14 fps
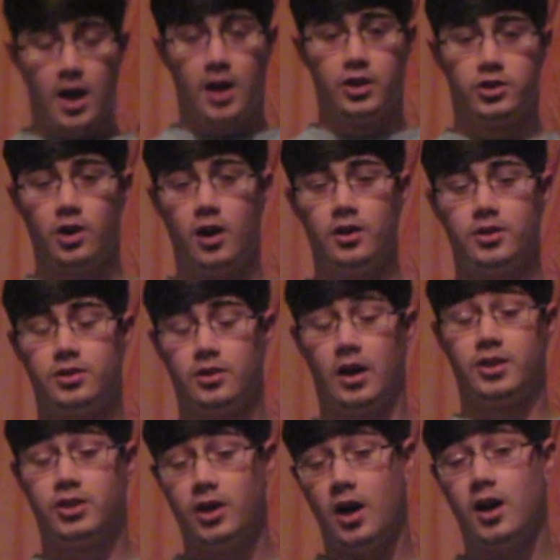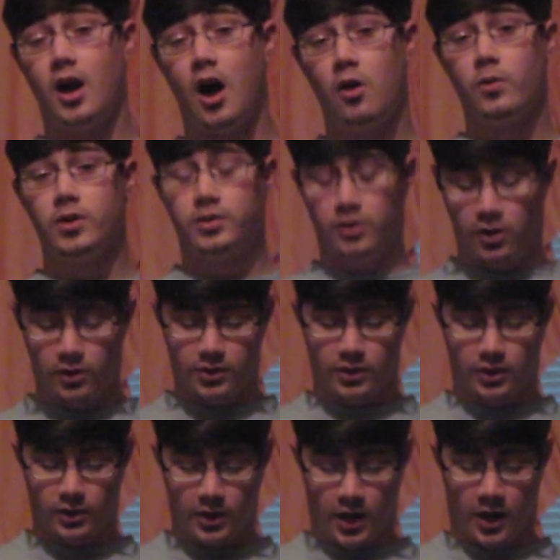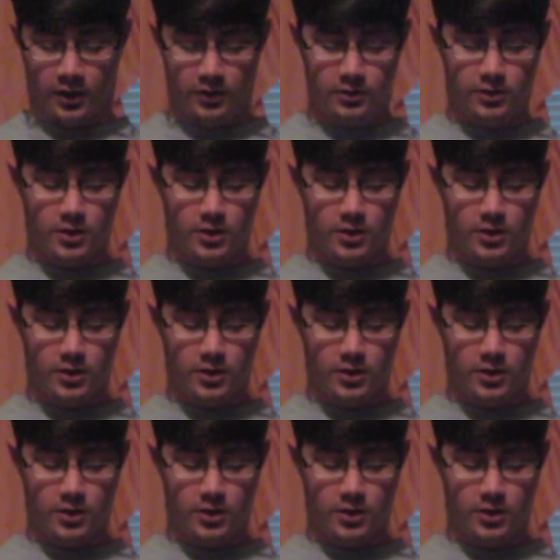A shot always starts in the legs.